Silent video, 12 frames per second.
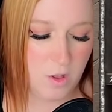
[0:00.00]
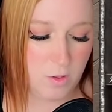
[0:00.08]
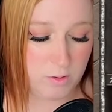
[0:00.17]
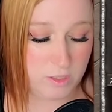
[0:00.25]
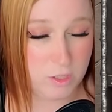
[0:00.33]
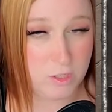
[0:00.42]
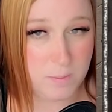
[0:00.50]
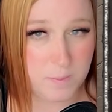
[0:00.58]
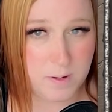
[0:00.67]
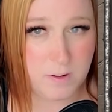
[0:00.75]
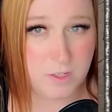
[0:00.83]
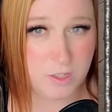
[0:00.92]
Although it's
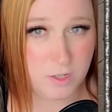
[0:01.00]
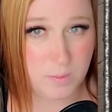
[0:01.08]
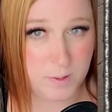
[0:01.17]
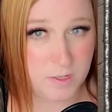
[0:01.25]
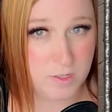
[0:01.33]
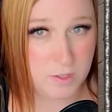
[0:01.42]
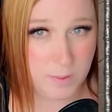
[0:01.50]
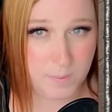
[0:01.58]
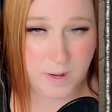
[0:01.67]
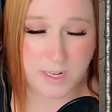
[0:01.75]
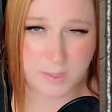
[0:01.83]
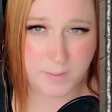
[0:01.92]
super, super,
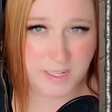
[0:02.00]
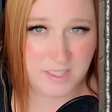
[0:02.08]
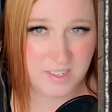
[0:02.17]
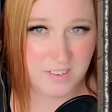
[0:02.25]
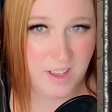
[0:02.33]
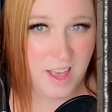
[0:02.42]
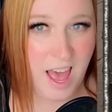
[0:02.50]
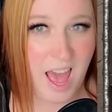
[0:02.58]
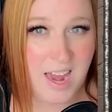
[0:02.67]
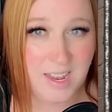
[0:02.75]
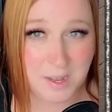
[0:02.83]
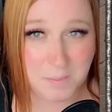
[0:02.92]
super expensive,
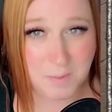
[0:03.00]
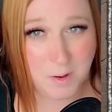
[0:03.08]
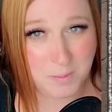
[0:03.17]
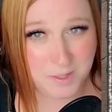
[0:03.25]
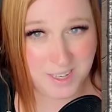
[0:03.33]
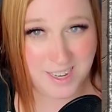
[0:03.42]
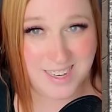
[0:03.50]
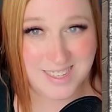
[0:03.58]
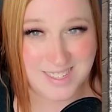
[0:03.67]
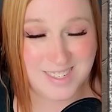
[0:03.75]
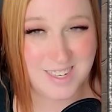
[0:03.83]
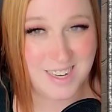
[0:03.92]
adding
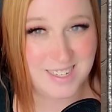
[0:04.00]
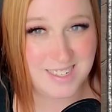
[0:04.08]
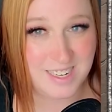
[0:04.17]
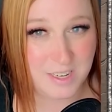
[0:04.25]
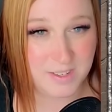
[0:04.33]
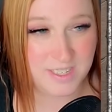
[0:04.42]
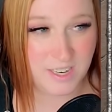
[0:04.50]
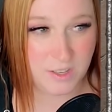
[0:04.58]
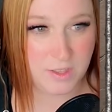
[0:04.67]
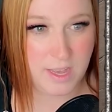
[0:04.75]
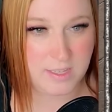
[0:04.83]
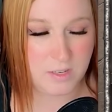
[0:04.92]
immobilize to continuous
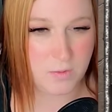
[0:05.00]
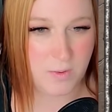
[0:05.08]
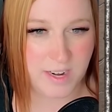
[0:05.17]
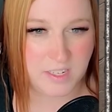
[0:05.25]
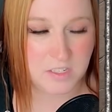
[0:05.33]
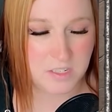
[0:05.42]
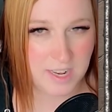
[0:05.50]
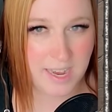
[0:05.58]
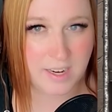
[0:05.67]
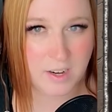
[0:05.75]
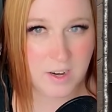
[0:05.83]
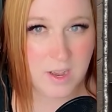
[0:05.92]
health as a ranged
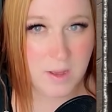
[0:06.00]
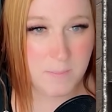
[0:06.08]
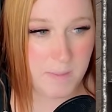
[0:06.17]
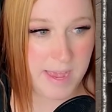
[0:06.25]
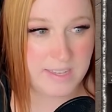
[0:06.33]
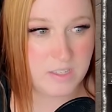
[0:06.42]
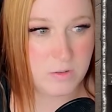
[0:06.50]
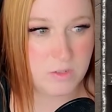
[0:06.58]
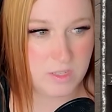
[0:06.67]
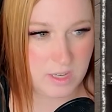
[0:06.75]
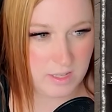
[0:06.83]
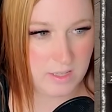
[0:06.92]
attacker makes you
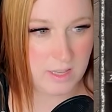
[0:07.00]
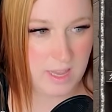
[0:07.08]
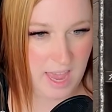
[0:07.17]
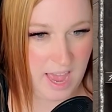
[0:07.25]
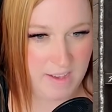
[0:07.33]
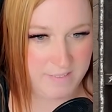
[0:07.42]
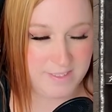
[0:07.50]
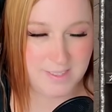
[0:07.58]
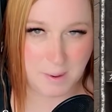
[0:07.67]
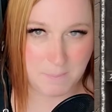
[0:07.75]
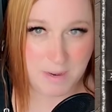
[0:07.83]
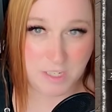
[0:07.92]
suddenly have
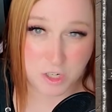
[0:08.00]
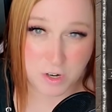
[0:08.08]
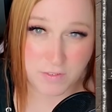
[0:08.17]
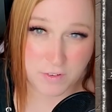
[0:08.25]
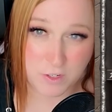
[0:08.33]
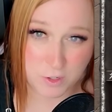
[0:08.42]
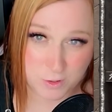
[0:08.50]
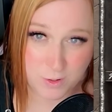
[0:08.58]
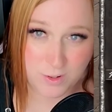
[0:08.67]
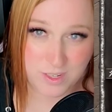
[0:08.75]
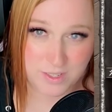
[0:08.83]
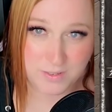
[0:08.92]
some measure of
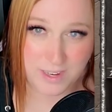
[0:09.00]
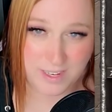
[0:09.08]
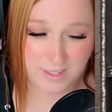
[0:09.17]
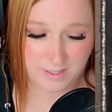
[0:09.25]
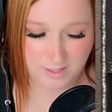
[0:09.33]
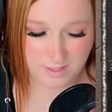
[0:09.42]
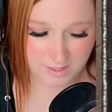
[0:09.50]
control as well.